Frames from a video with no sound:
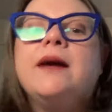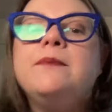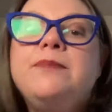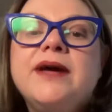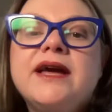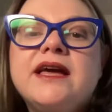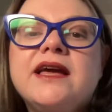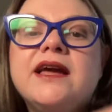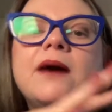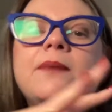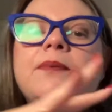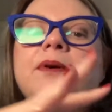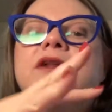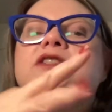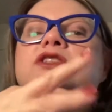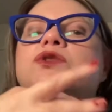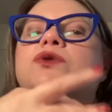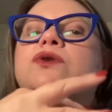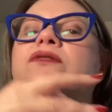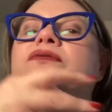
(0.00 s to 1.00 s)
picking up on
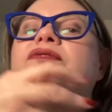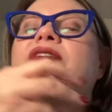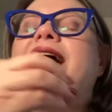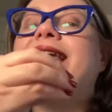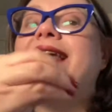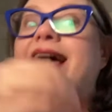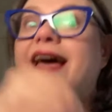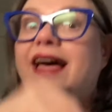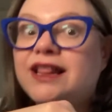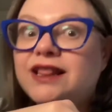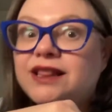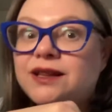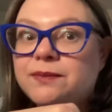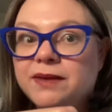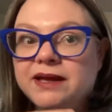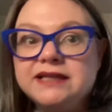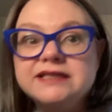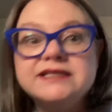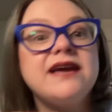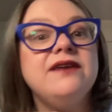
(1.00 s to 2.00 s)
sort of that
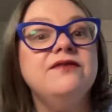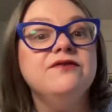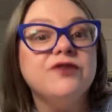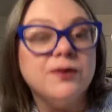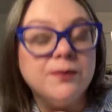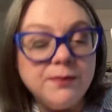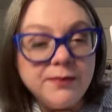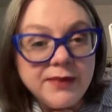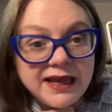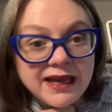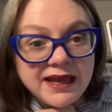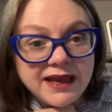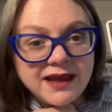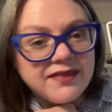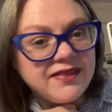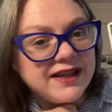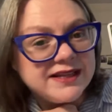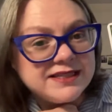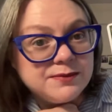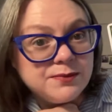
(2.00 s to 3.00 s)
element. And for me,
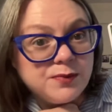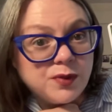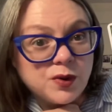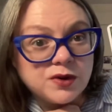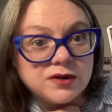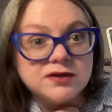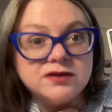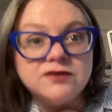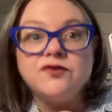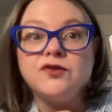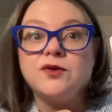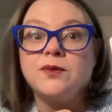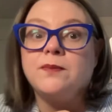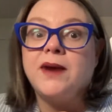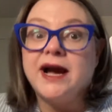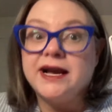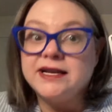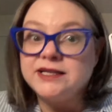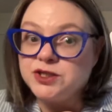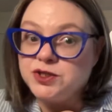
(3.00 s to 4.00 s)
that's important for
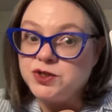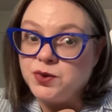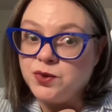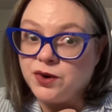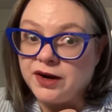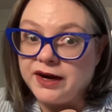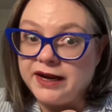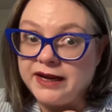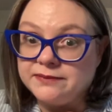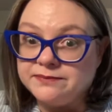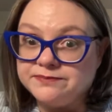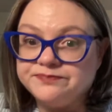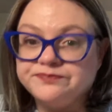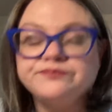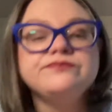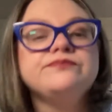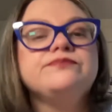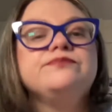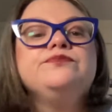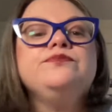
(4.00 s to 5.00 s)
my story.
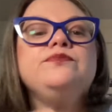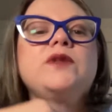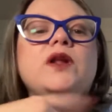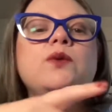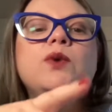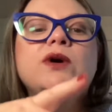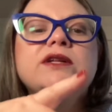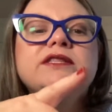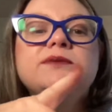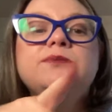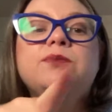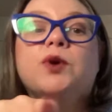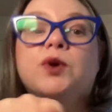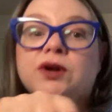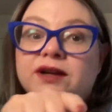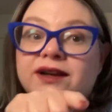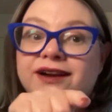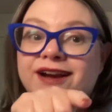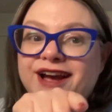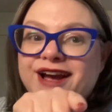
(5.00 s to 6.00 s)
What's
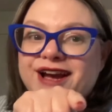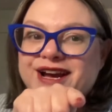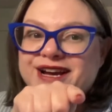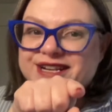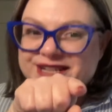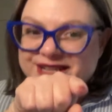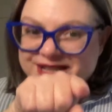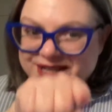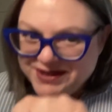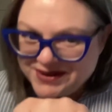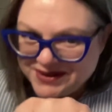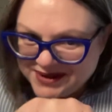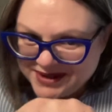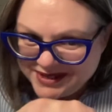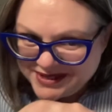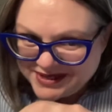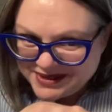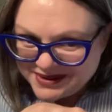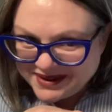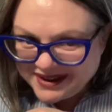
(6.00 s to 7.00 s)
important to your
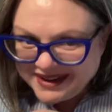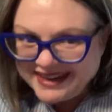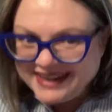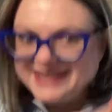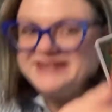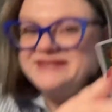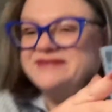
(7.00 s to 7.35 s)
story?